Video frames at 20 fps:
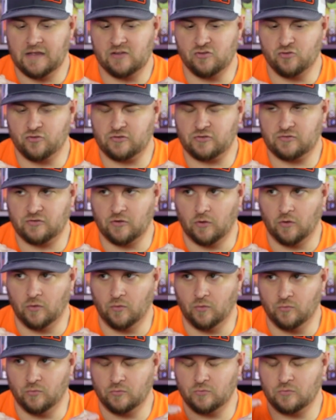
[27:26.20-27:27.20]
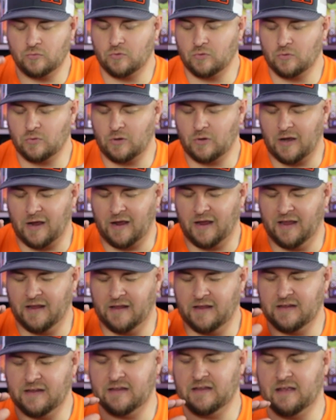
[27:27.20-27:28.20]
So
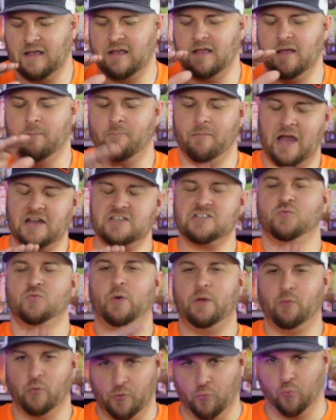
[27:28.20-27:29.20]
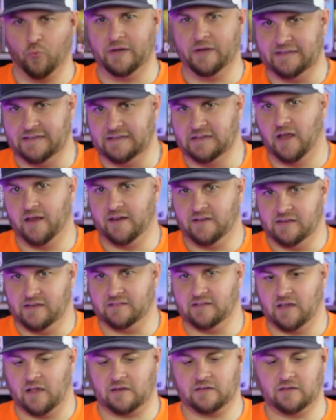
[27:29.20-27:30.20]
I imagined we would really like
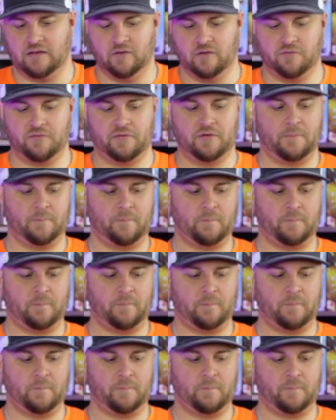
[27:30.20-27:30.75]
Detective.